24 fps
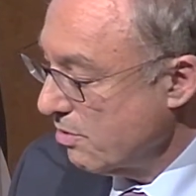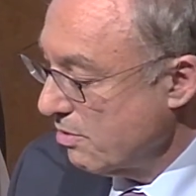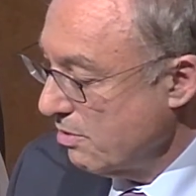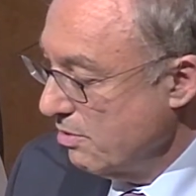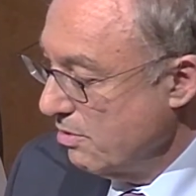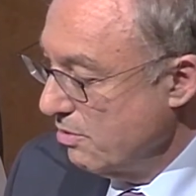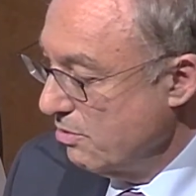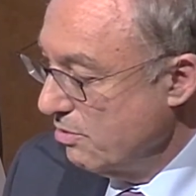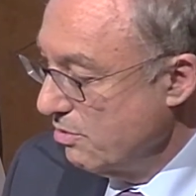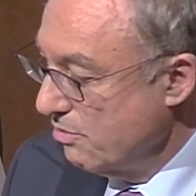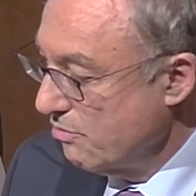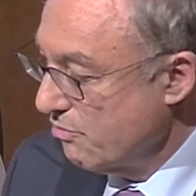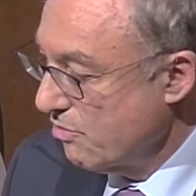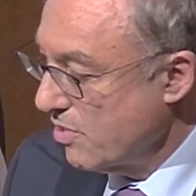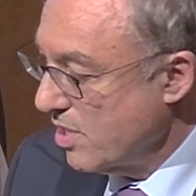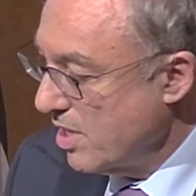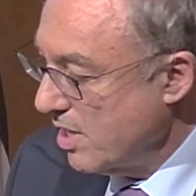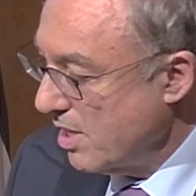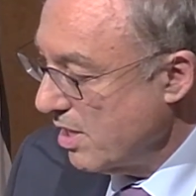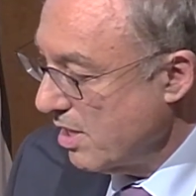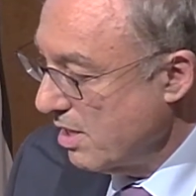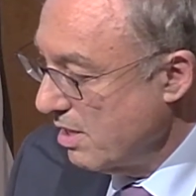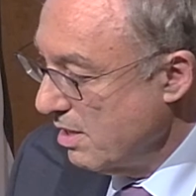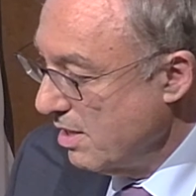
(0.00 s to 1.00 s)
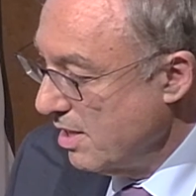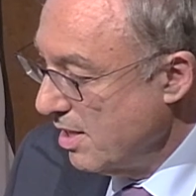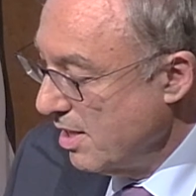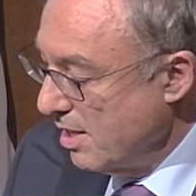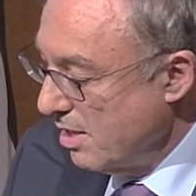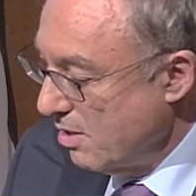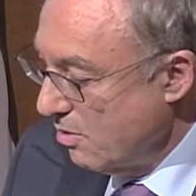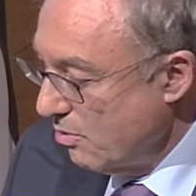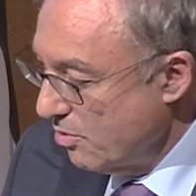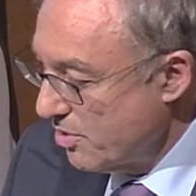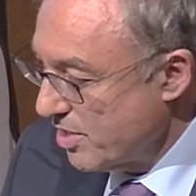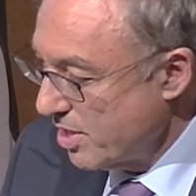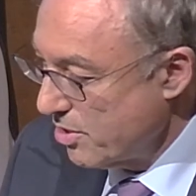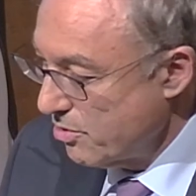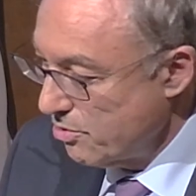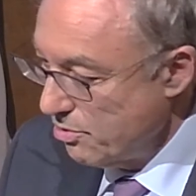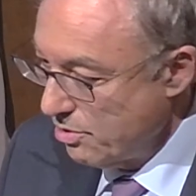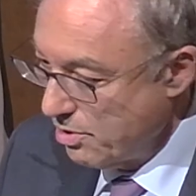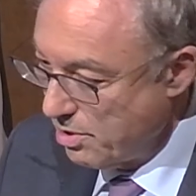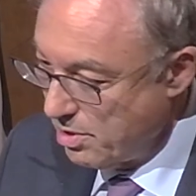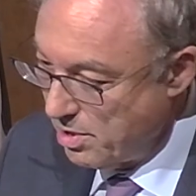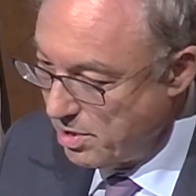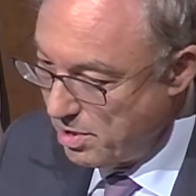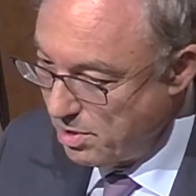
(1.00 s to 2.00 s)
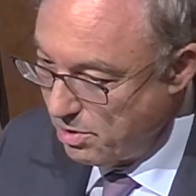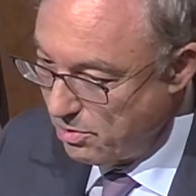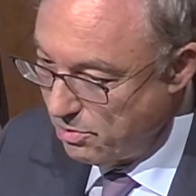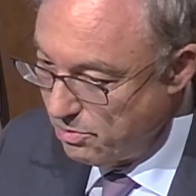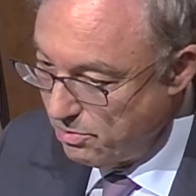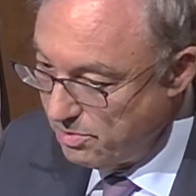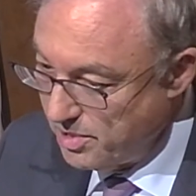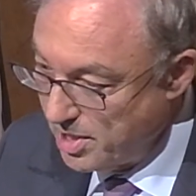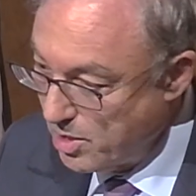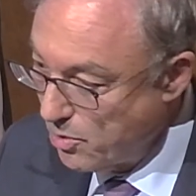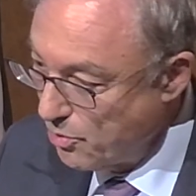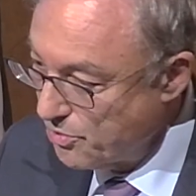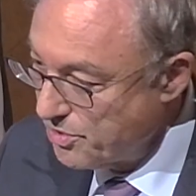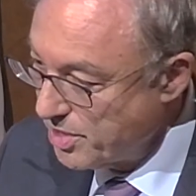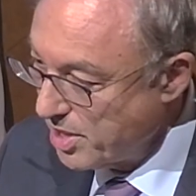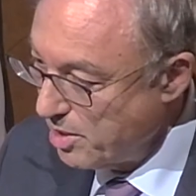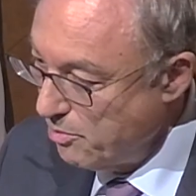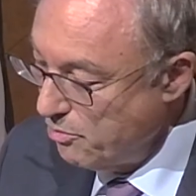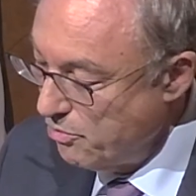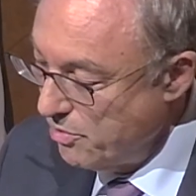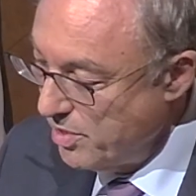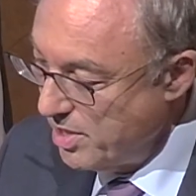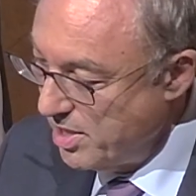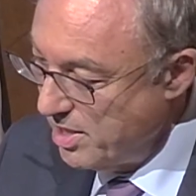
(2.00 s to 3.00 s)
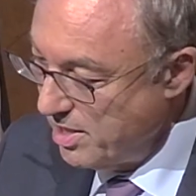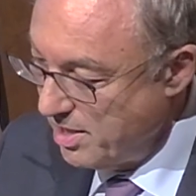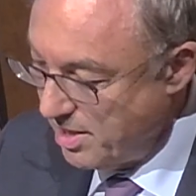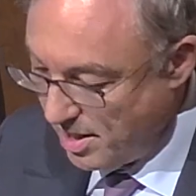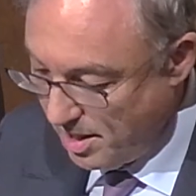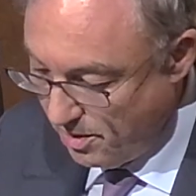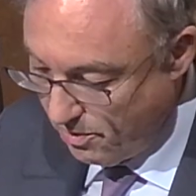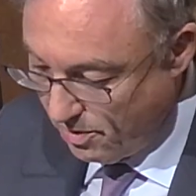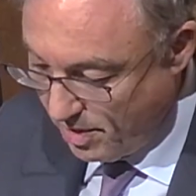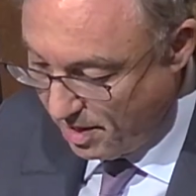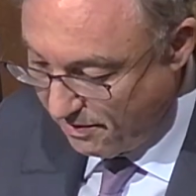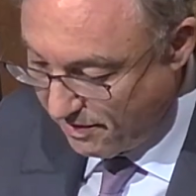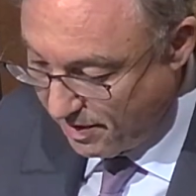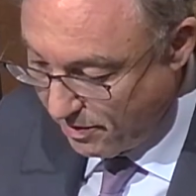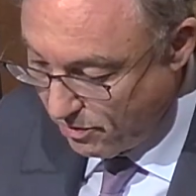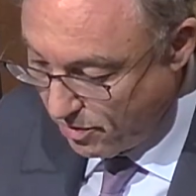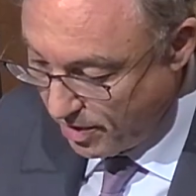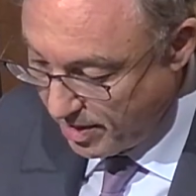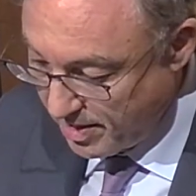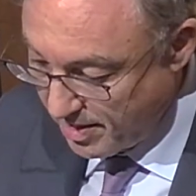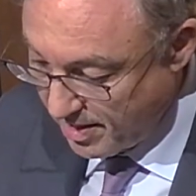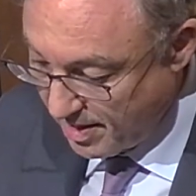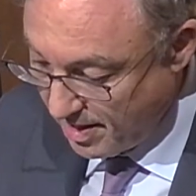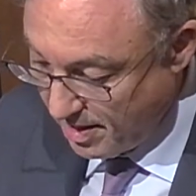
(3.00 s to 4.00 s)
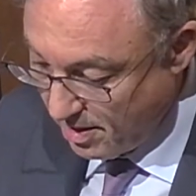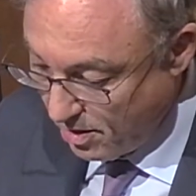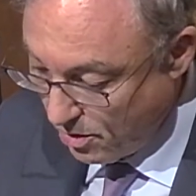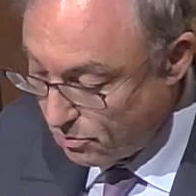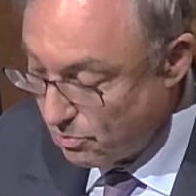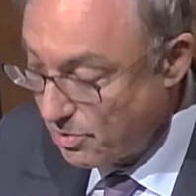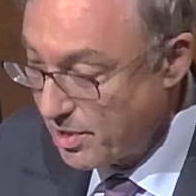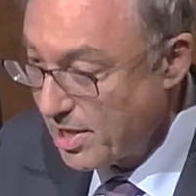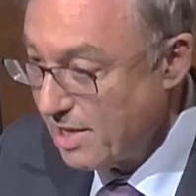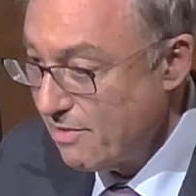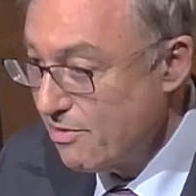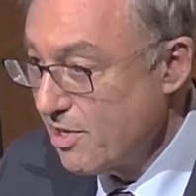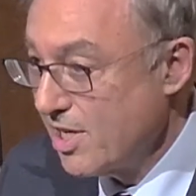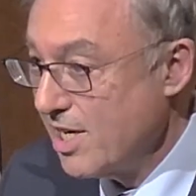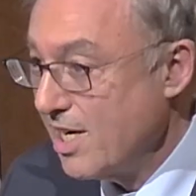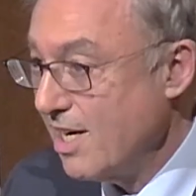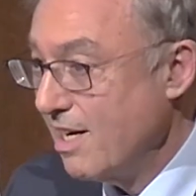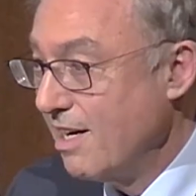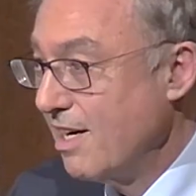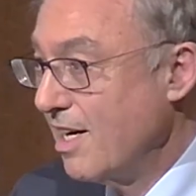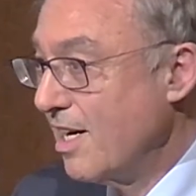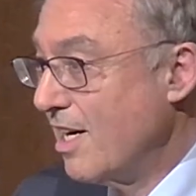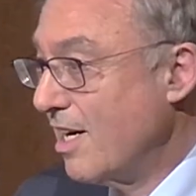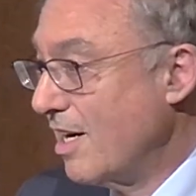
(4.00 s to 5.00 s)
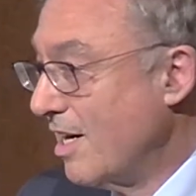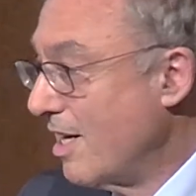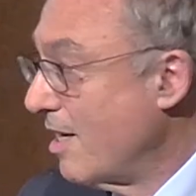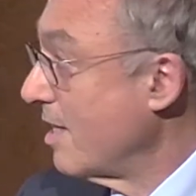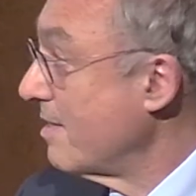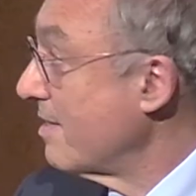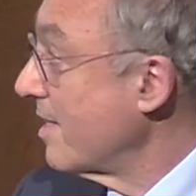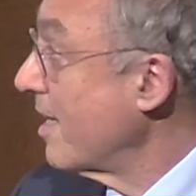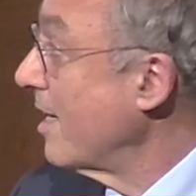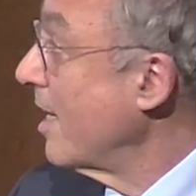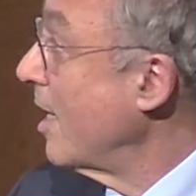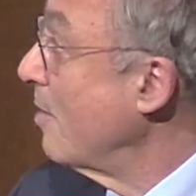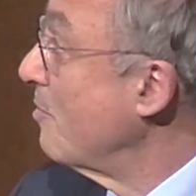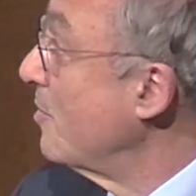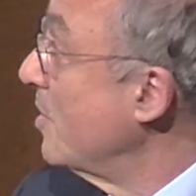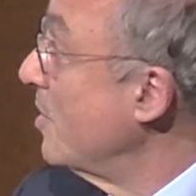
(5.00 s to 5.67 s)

risk, and it is our duty, I believe, we insurers, to contribute to this and promote it. At